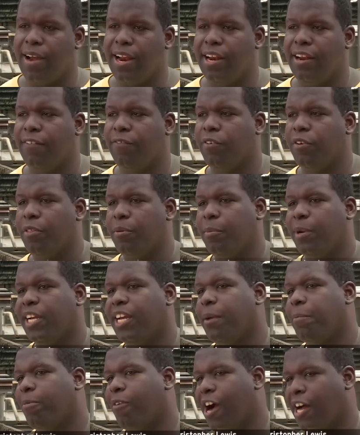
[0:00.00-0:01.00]
ready for them to
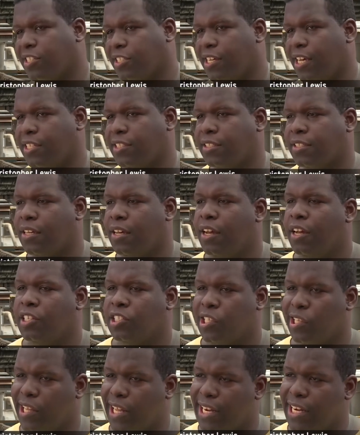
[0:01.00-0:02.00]
get processed
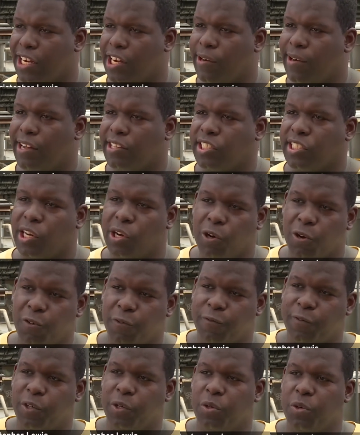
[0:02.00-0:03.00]
so they can go out to Whole
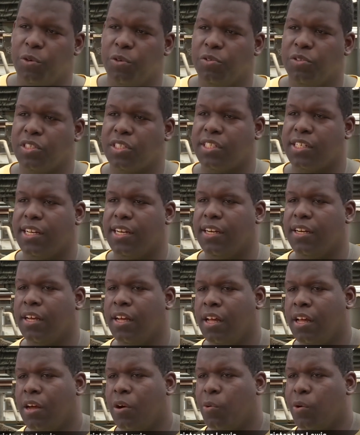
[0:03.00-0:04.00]
Foods and
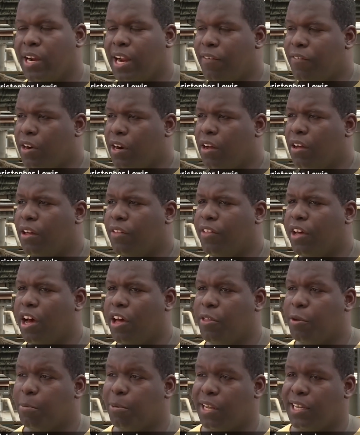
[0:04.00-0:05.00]
whatever
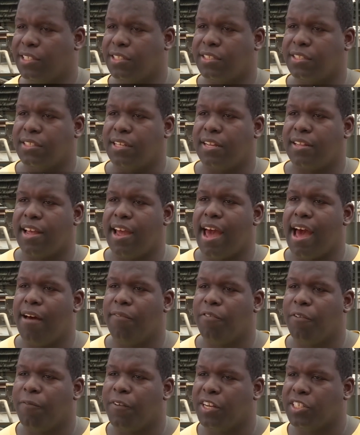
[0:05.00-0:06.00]
other places that they
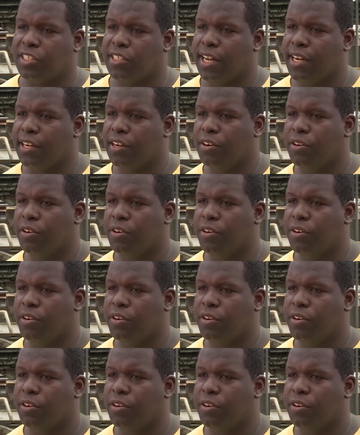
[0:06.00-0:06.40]
have the fish that